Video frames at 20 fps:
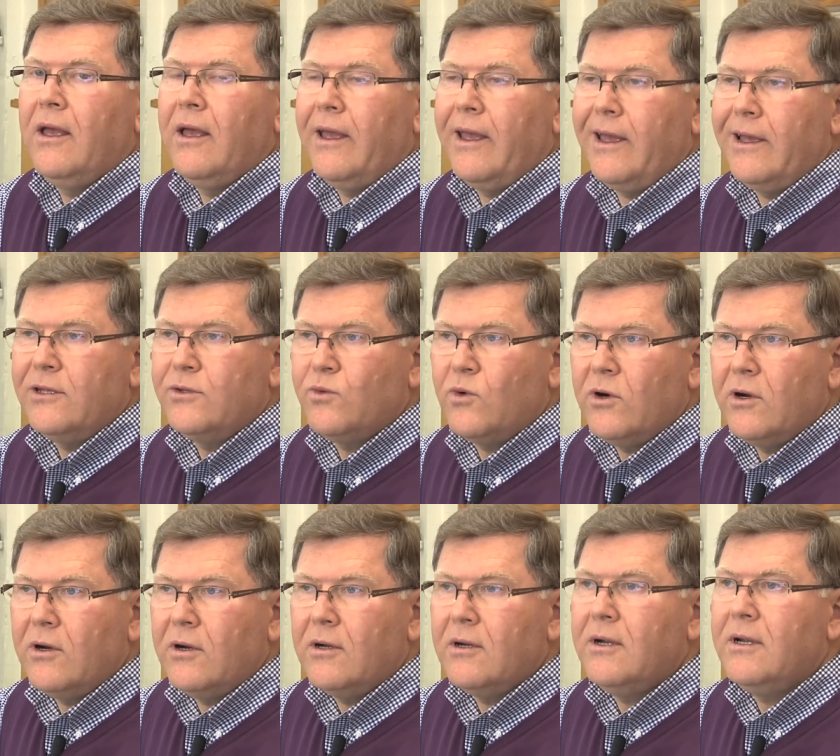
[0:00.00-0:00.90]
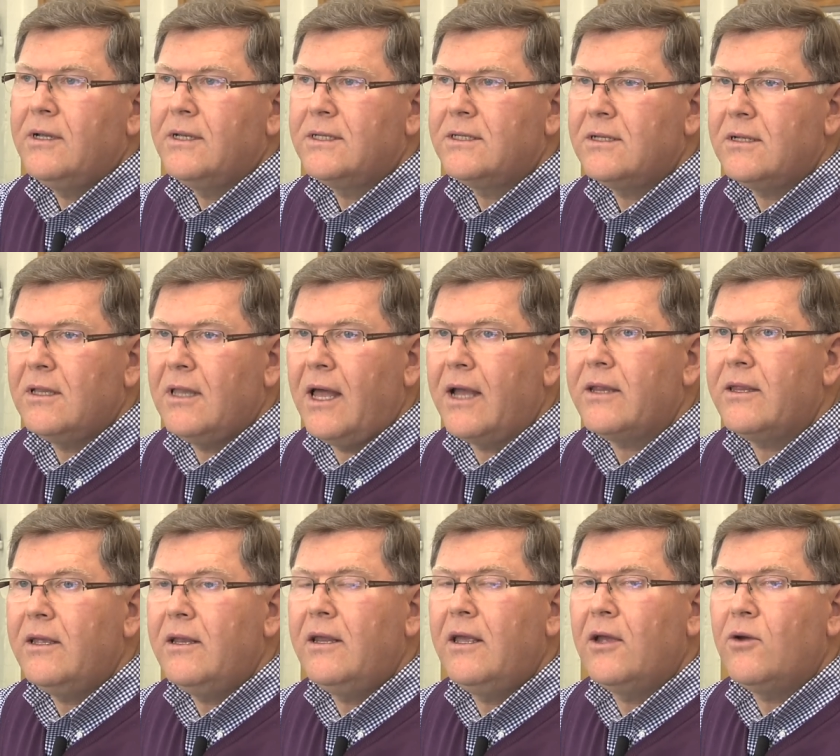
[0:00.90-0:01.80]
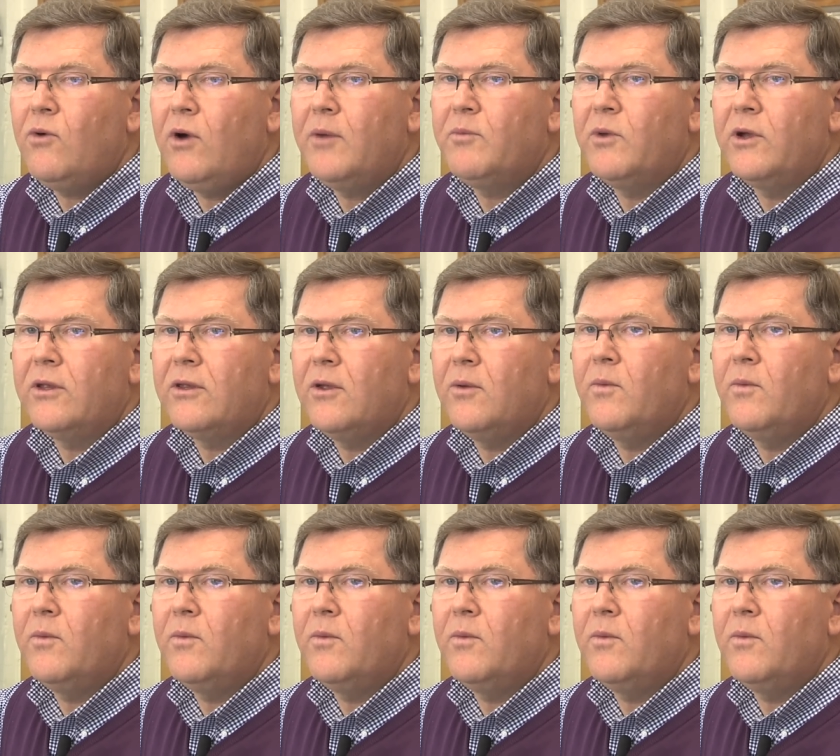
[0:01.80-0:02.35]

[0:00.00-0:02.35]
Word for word: as we're selecting equipment